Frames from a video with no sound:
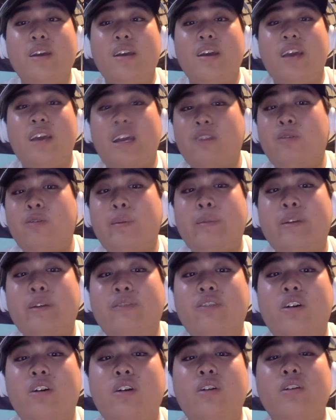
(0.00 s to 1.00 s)
And remember to
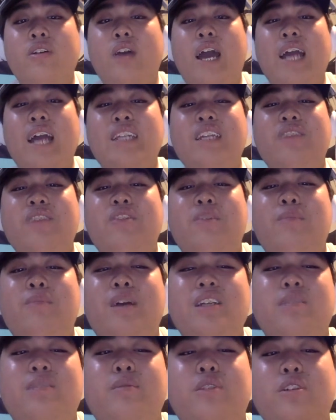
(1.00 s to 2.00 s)
follow @TV on
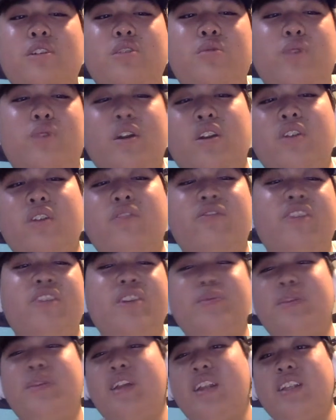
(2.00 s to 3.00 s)
Basketball on Twitter,
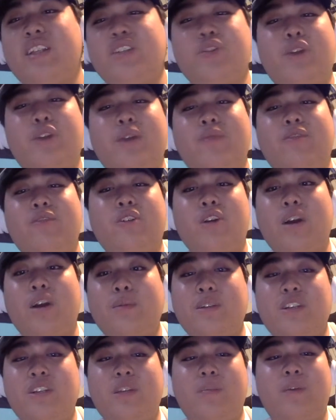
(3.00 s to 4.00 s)
Facebook, and Instagram for
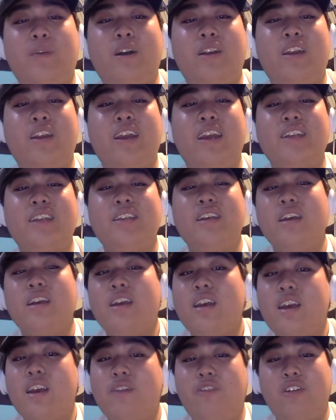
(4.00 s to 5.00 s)
updates on the podcast
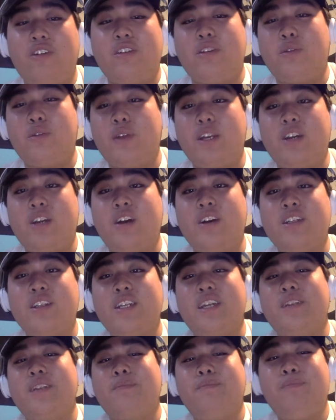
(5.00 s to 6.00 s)
and for other great content.